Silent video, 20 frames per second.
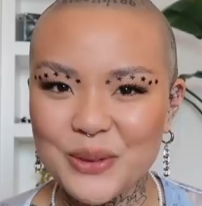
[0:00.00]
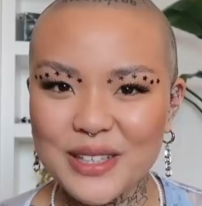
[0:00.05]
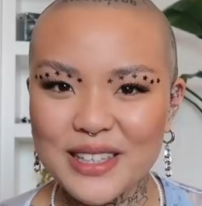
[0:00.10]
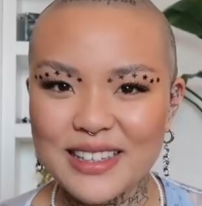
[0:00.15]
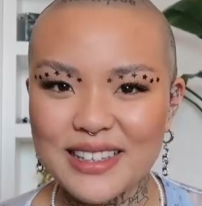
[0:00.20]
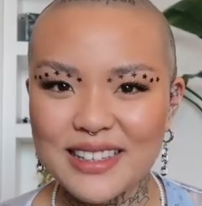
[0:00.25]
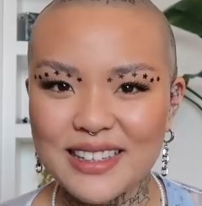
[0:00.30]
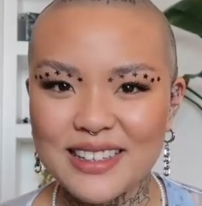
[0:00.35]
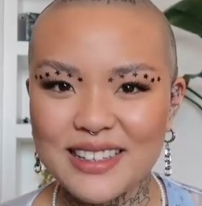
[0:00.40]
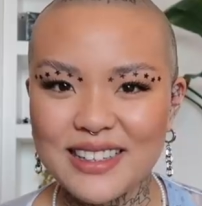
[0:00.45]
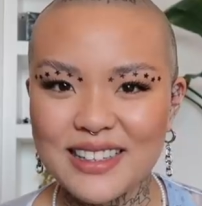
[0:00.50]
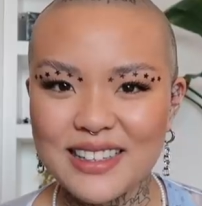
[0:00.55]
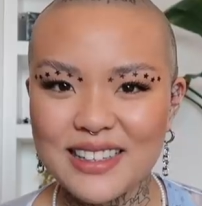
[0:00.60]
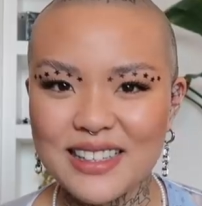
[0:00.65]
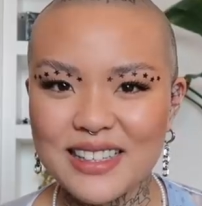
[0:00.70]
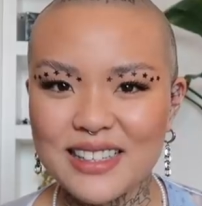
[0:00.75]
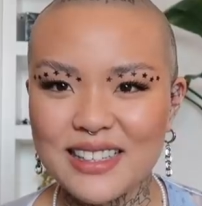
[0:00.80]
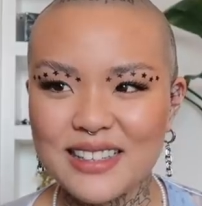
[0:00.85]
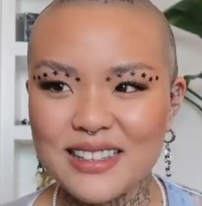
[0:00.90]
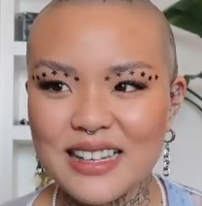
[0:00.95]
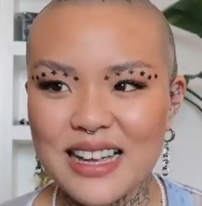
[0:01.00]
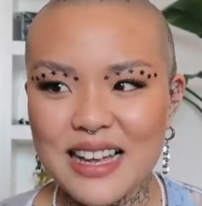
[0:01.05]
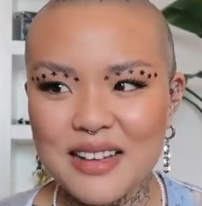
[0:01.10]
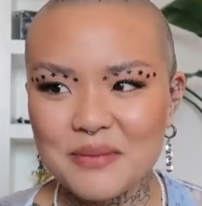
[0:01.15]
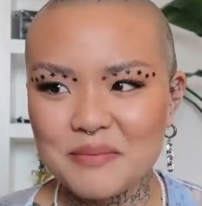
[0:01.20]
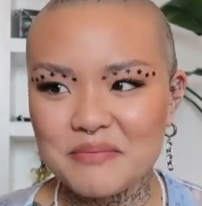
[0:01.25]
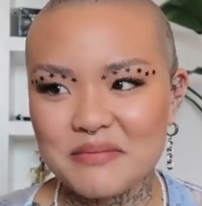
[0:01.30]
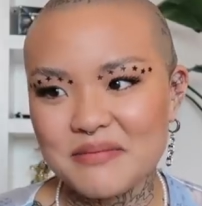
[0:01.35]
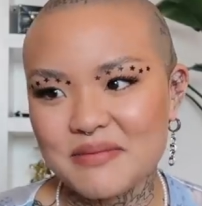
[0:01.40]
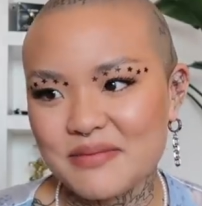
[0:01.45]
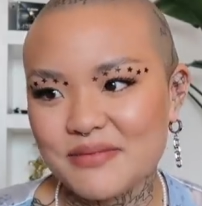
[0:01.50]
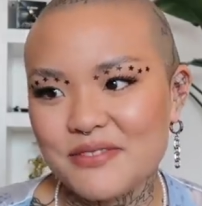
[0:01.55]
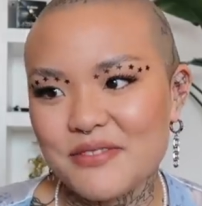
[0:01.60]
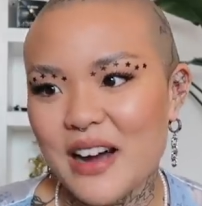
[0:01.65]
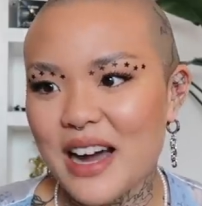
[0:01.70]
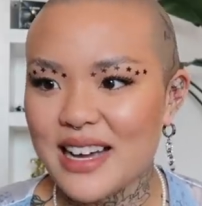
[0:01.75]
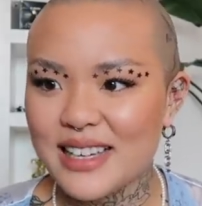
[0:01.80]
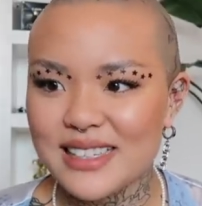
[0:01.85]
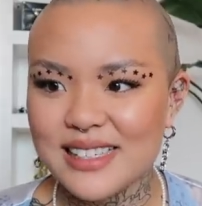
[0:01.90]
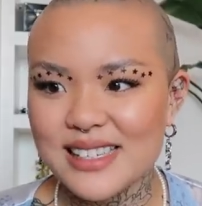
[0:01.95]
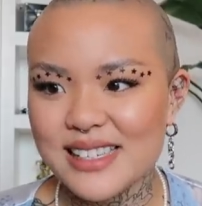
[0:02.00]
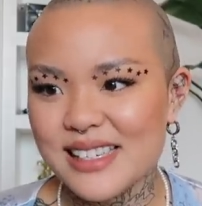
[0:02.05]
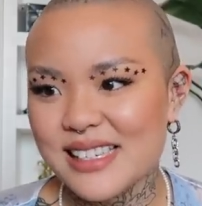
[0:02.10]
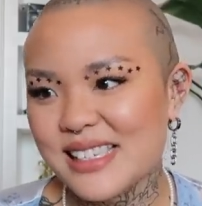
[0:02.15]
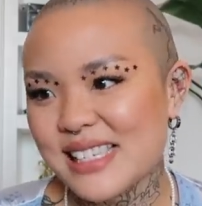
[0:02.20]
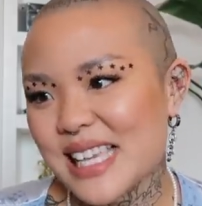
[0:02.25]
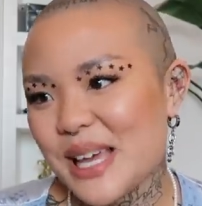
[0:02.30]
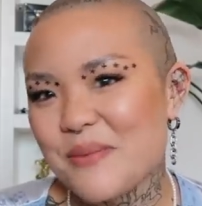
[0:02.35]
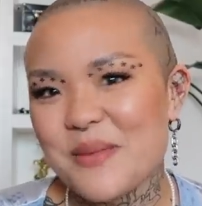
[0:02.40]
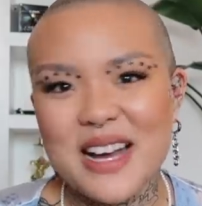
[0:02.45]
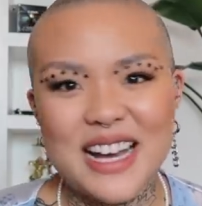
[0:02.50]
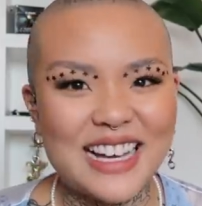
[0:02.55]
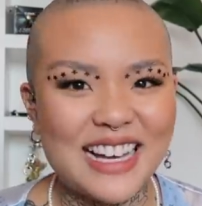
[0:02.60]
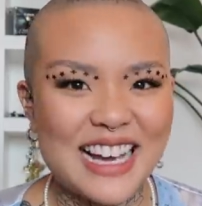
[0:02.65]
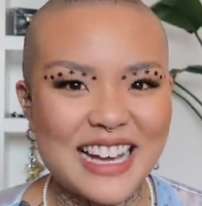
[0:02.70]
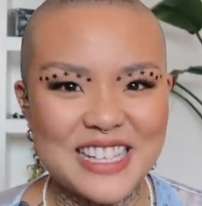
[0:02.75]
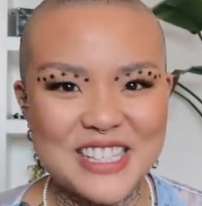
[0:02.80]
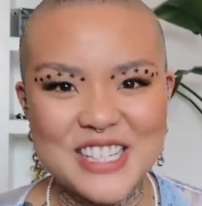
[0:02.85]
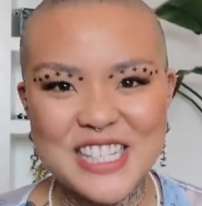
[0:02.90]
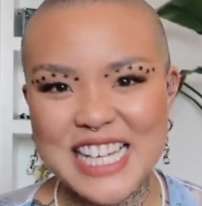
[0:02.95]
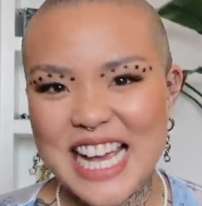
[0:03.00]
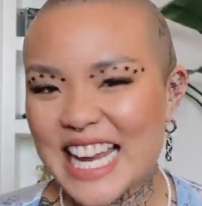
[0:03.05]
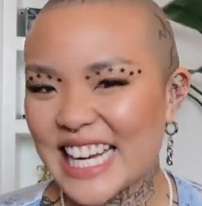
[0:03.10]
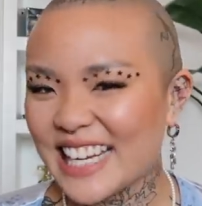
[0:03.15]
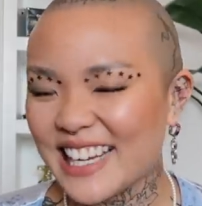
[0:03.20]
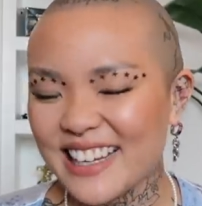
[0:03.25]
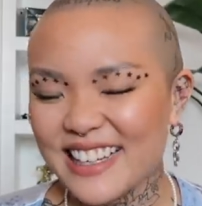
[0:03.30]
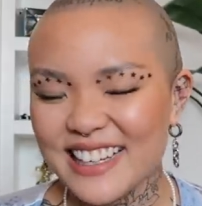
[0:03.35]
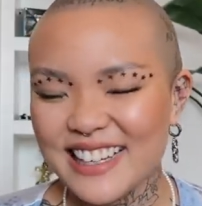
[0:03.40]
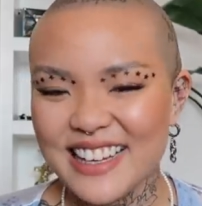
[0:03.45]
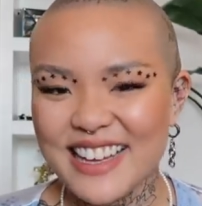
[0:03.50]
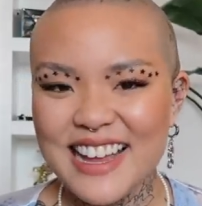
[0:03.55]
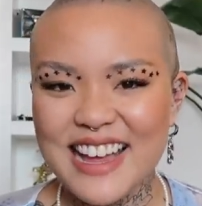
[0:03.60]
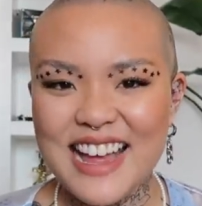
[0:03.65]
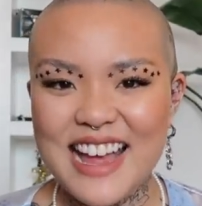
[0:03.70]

would find semi-entertaining.